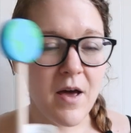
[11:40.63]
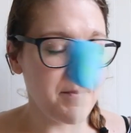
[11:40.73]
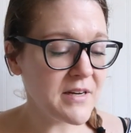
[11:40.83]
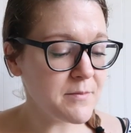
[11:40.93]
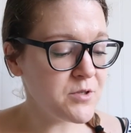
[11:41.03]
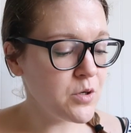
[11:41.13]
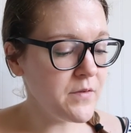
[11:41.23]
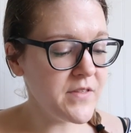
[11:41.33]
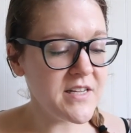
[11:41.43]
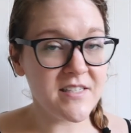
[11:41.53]
I picked up two
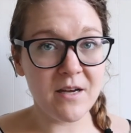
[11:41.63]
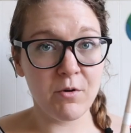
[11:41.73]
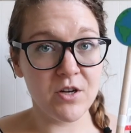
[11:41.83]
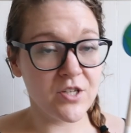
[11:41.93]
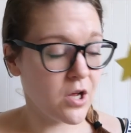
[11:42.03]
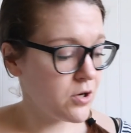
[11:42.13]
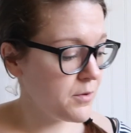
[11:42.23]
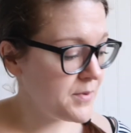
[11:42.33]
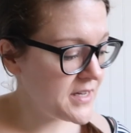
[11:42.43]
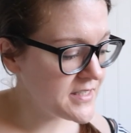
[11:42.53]
of these. They were
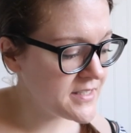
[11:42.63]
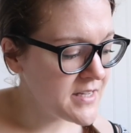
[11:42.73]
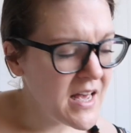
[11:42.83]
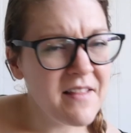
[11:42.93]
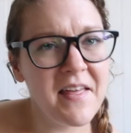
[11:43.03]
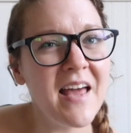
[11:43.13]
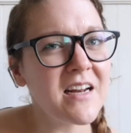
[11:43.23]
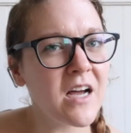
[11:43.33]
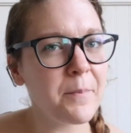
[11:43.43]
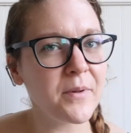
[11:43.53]
$1 a piece. They had
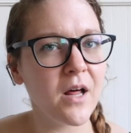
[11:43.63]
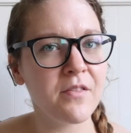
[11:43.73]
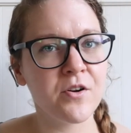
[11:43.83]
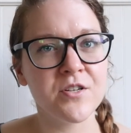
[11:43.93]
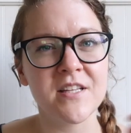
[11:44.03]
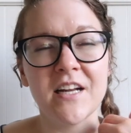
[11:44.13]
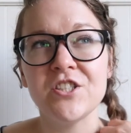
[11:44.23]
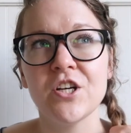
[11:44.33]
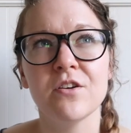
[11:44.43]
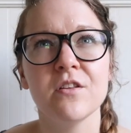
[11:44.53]
a couple others that I
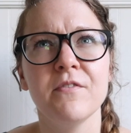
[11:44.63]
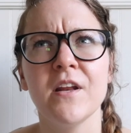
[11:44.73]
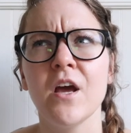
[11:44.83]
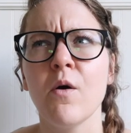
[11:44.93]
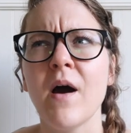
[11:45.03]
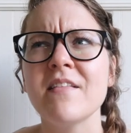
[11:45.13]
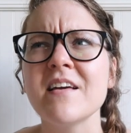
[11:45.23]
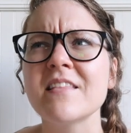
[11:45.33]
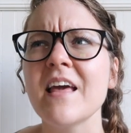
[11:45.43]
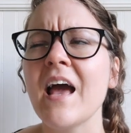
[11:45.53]
shared in the video. I
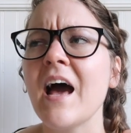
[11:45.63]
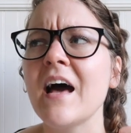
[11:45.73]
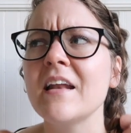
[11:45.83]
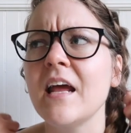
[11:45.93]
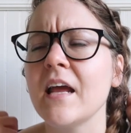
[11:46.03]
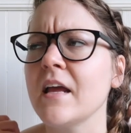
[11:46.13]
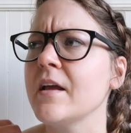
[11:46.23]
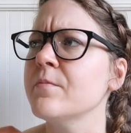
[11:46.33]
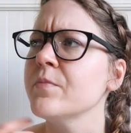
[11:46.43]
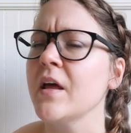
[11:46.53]
think they had
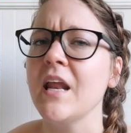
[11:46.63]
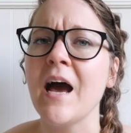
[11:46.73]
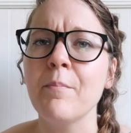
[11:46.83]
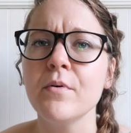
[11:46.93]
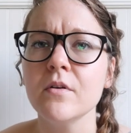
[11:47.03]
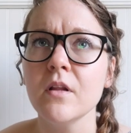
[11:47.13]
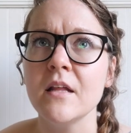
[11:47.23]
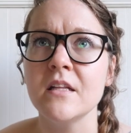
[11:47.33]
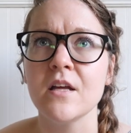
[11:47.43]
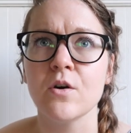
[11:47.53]
an apple
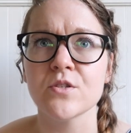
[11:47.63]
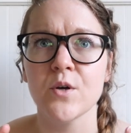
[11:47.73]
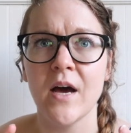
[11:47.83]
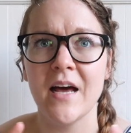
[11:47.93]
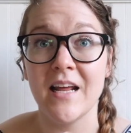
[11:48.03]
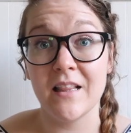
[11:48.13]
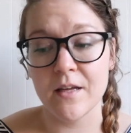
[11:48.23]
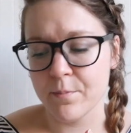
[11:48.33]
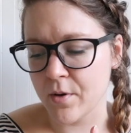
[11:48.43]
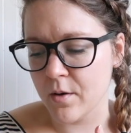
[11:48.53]
and then they also had a
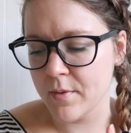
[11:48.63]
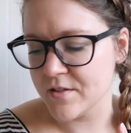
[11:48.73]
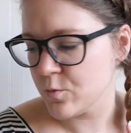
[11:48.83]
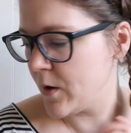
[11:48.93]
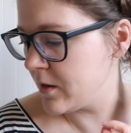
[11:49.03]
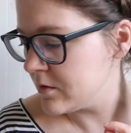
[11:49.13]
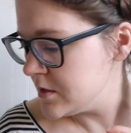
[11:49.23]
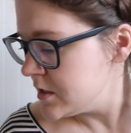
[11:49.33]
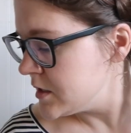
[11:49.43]
light bulb as well.